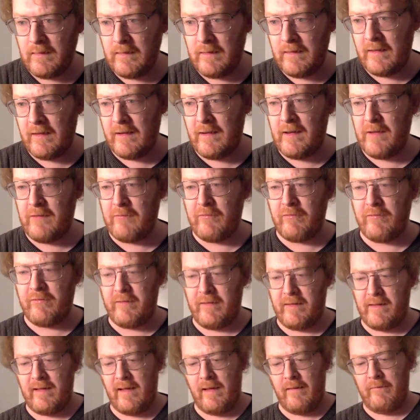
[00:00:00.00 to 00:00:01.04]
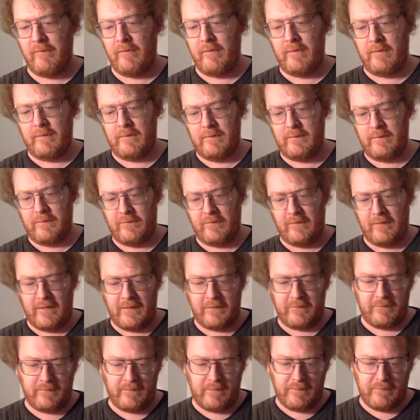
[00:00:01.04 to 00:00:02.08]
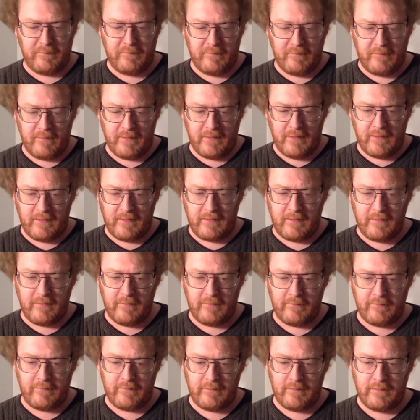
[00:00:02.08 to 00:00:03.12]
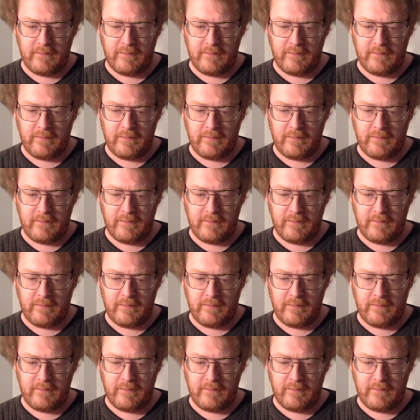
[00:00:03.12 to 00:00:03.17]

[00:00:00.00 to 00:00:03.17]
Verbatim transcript: It an interesting cover, so that's why I bought it, I guess.